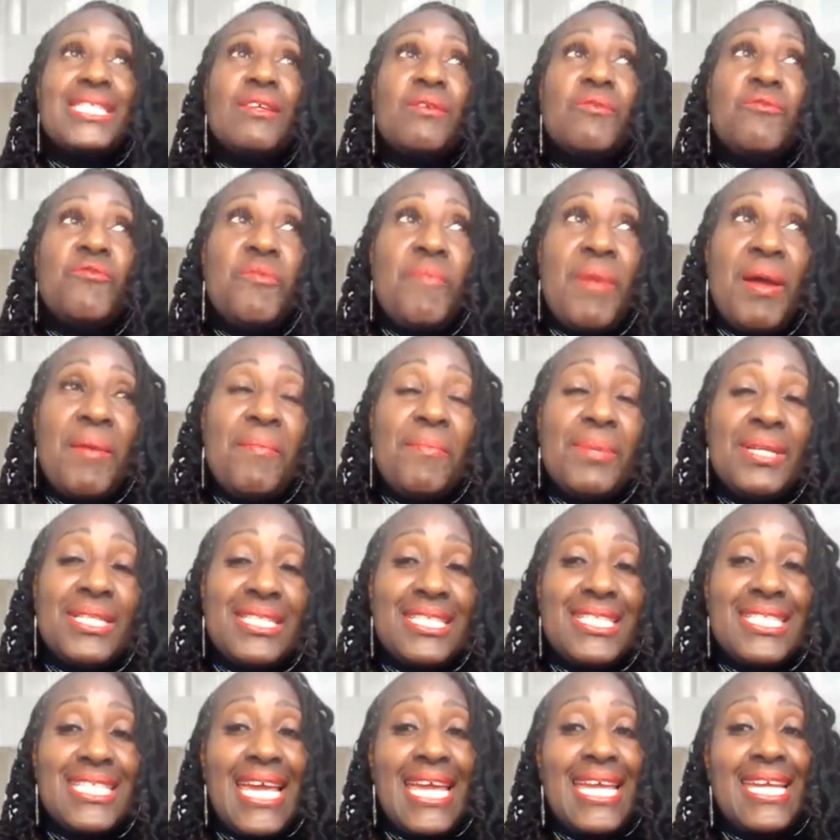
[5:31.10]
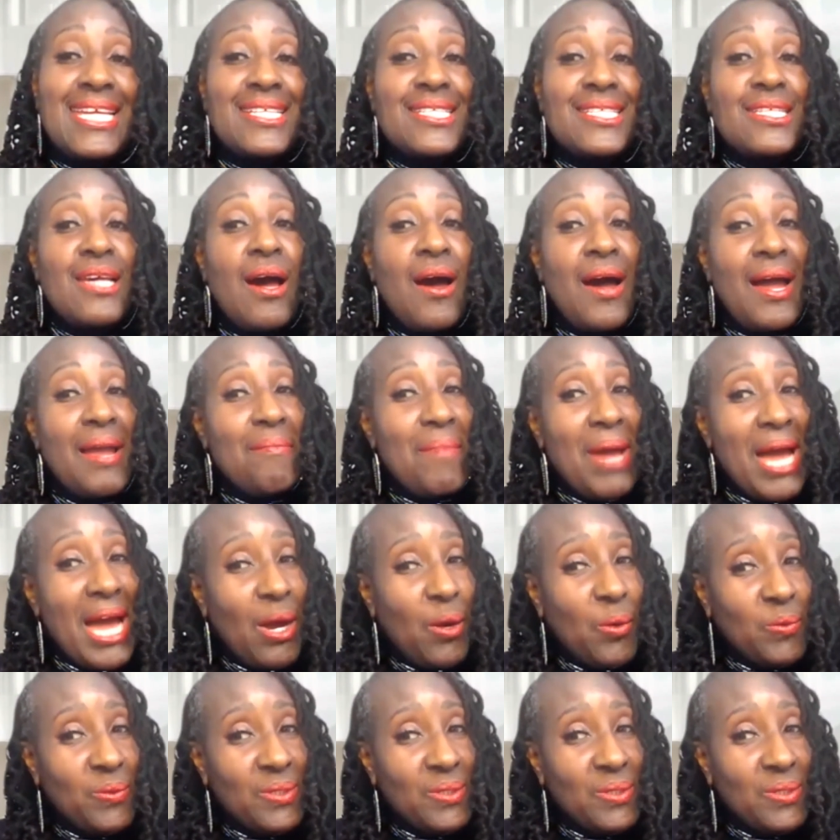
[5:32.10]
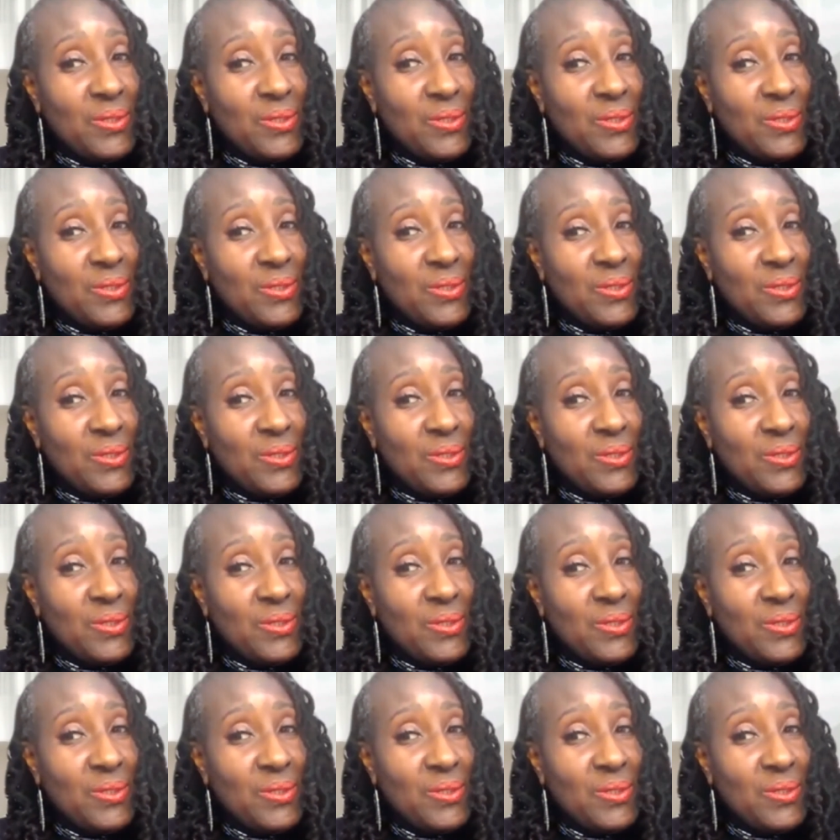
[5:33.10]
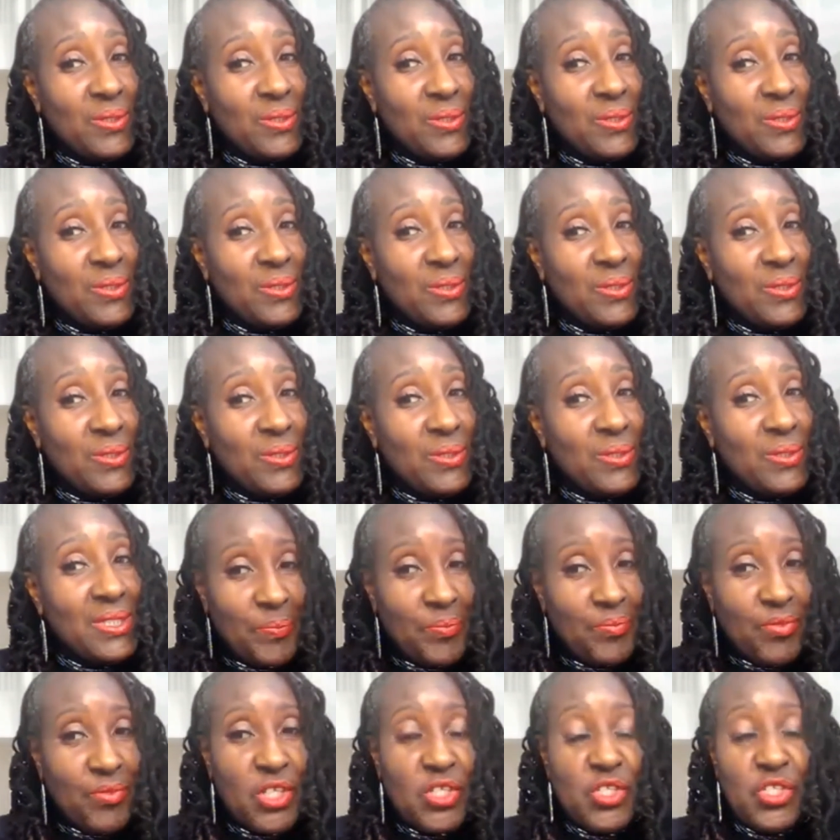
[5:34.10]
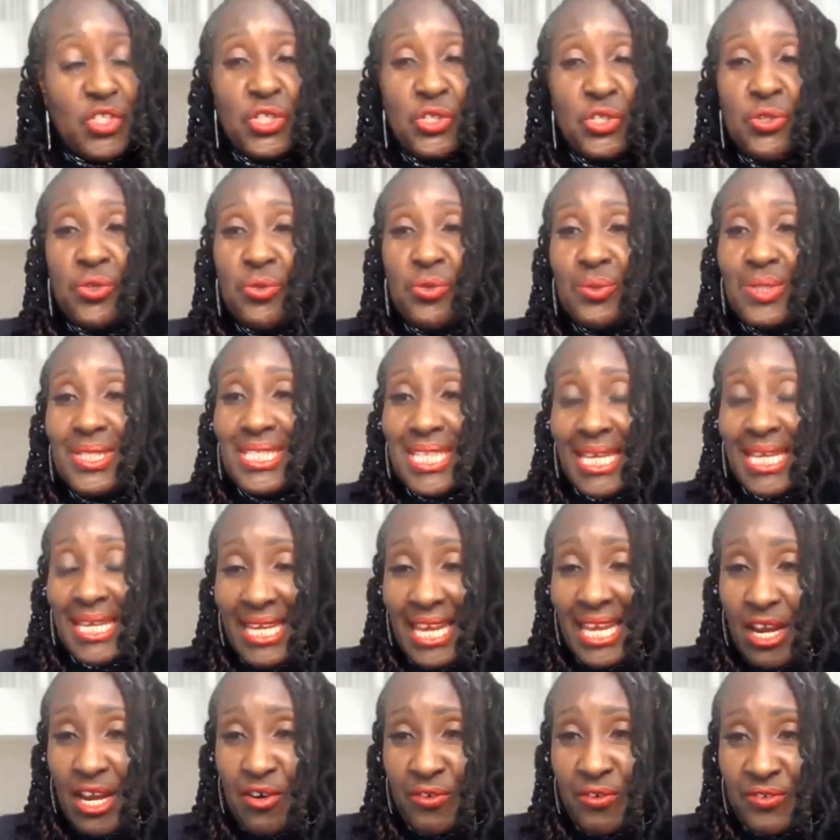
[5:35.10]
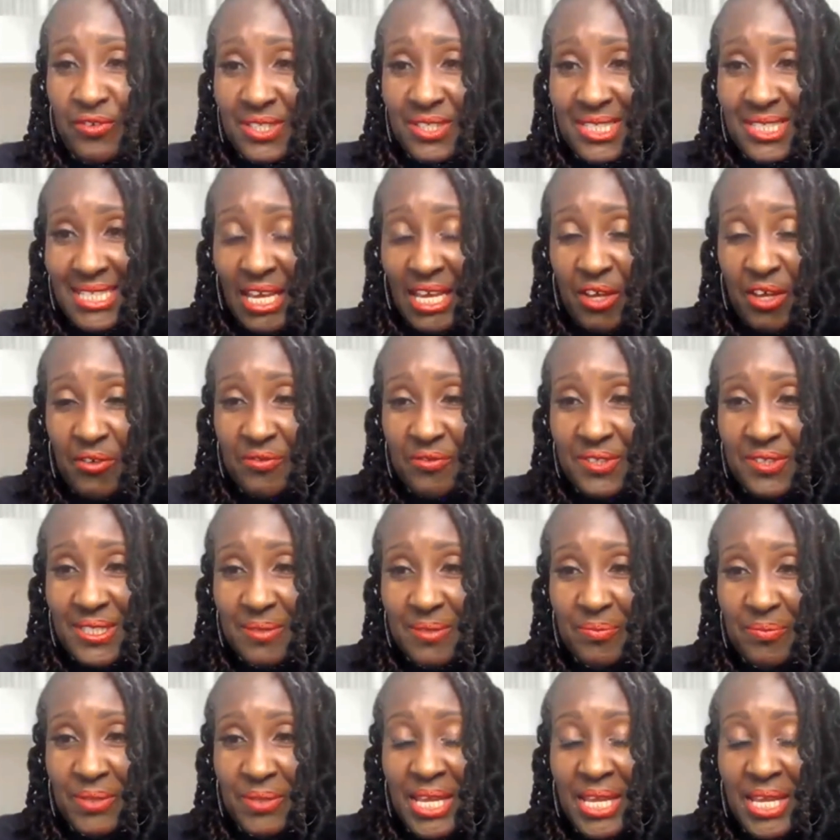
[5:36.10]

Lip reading: Remember to take time out to relax, to take care of yourselves.